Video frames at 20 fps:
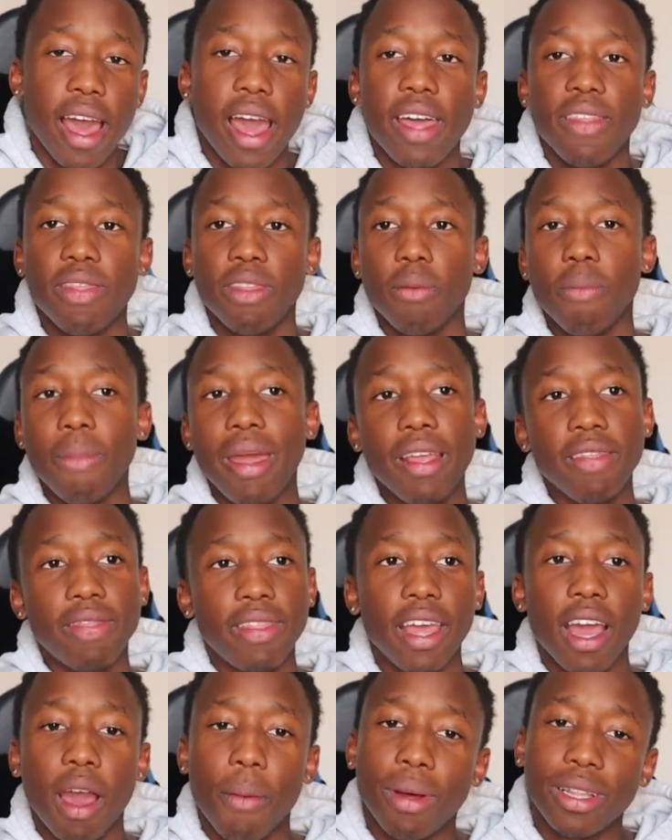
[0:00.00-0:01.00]
And the main
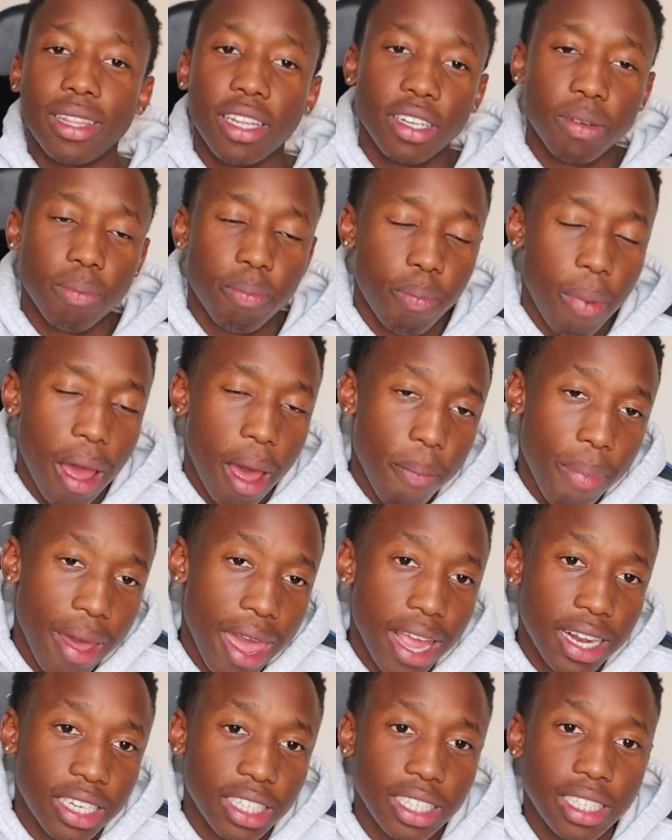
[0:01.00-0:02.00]
thing about our
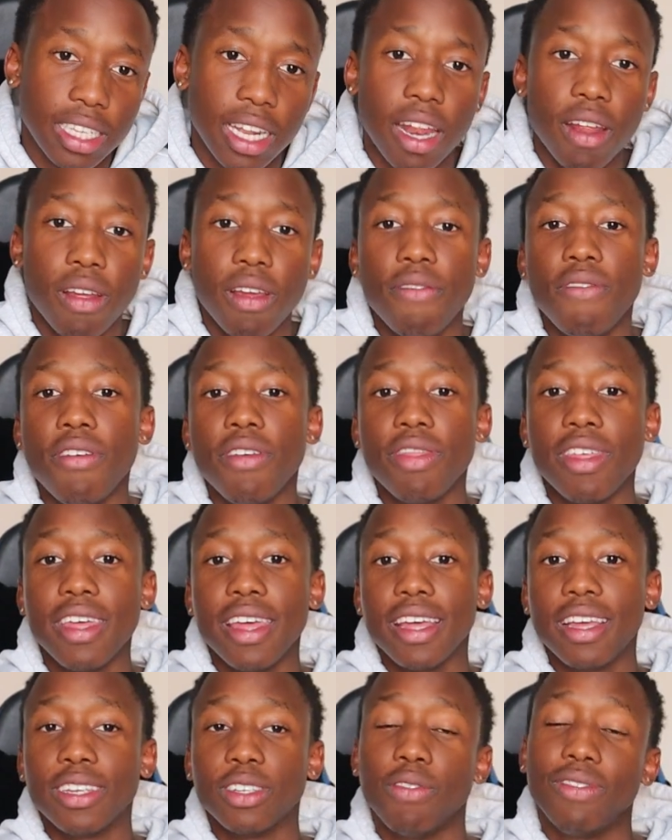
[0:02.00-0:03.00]
page is that
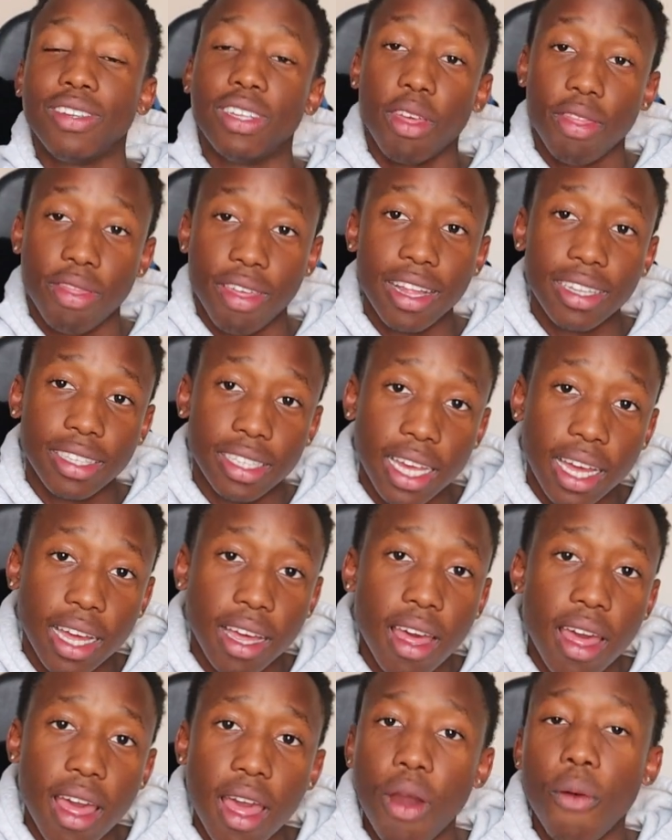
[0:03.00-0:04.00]
everything is obviously
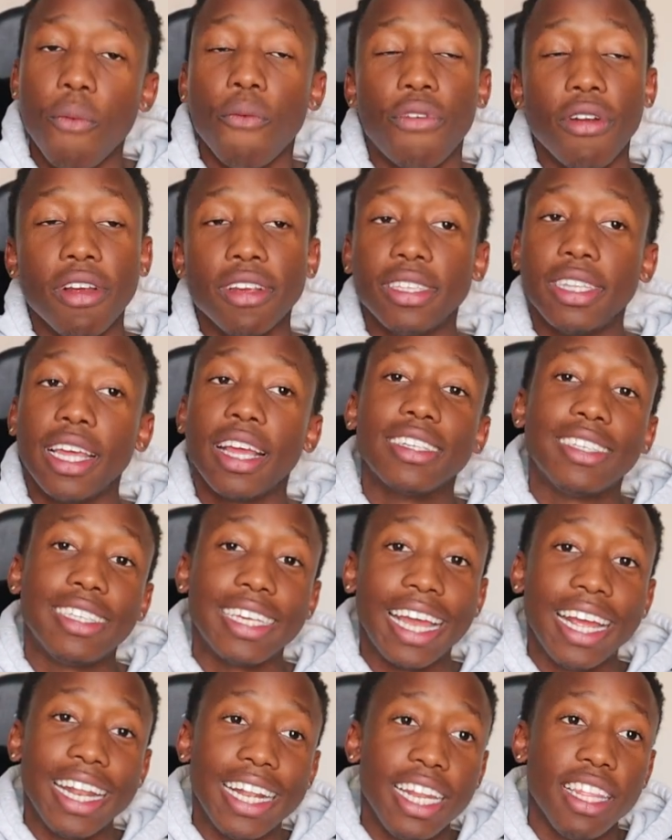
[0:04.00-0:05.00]
authentic, first thing.
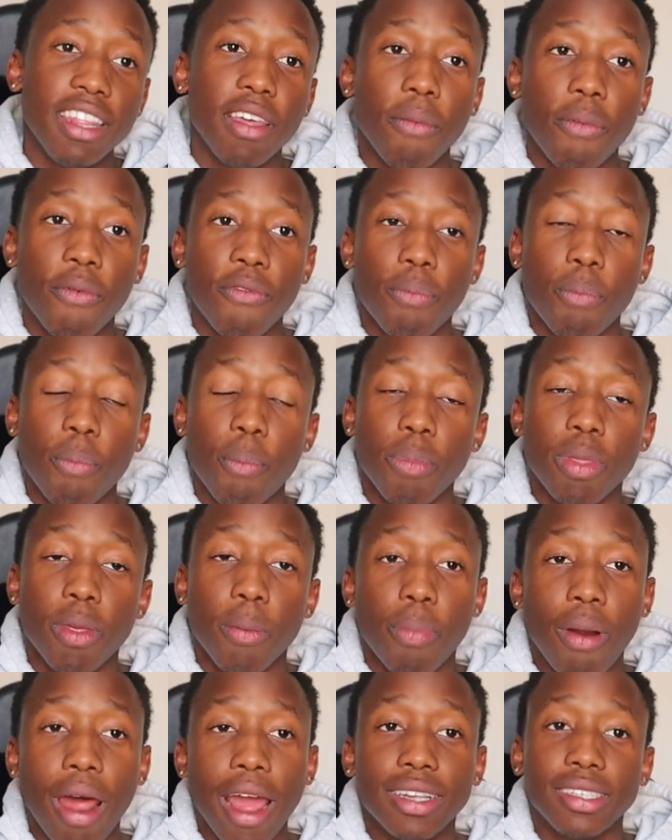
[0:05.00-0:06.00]
Secondly,
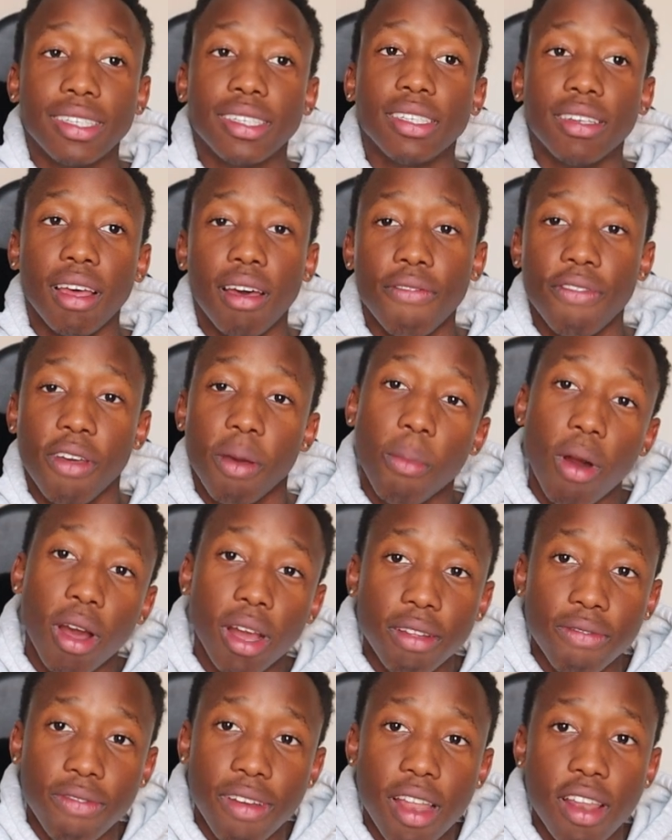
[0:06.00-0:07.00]
the prices are fair
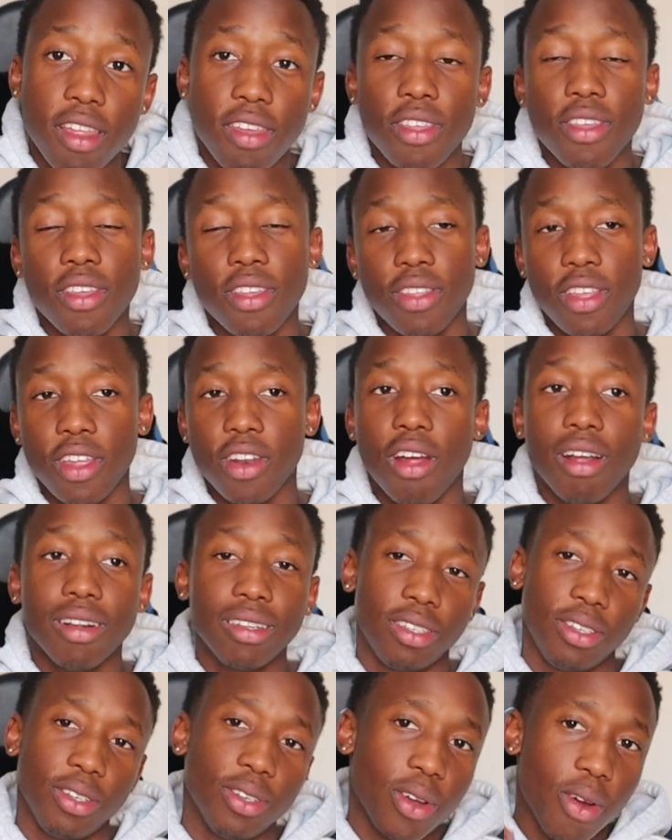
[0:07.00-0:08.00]
market value. They're
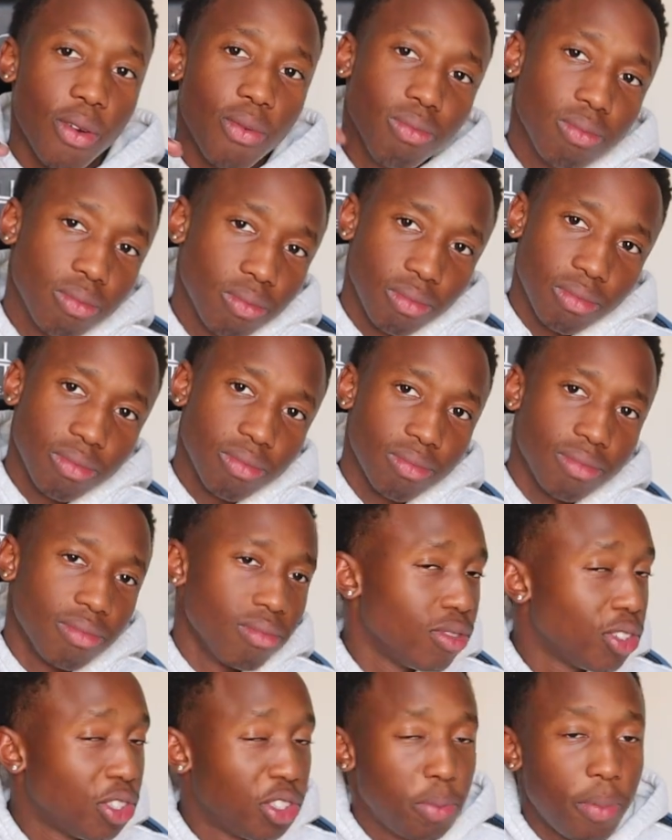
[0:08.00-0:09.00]
not, you know,
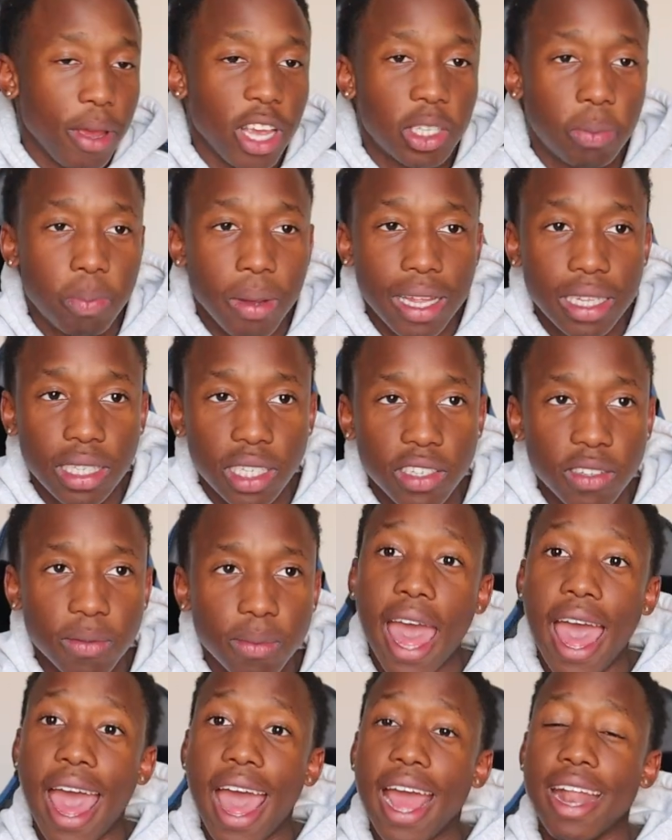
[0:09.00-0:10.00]
super
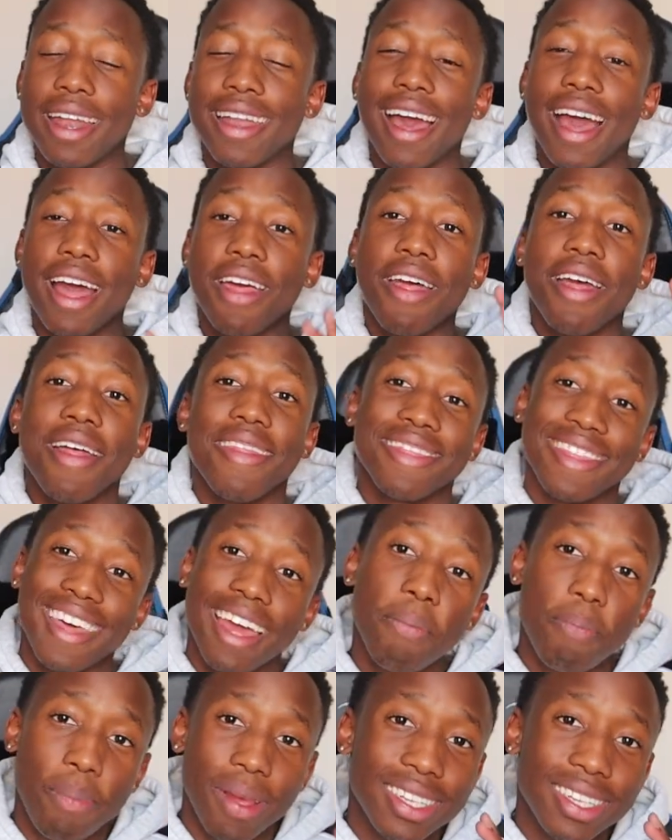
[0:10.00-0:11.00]
expensive. And that